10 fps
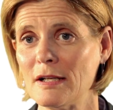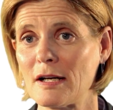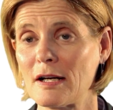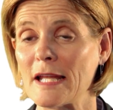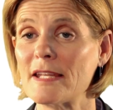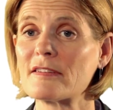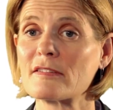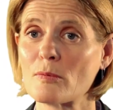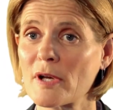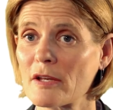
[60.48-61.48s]
And this
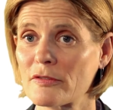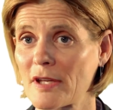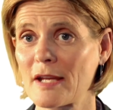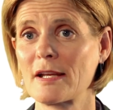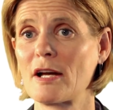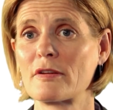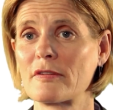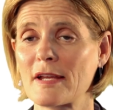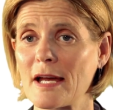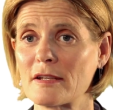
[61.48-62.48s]
is a way of standing out
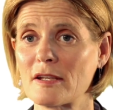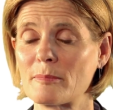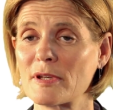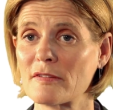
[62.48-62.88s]
as a candidate,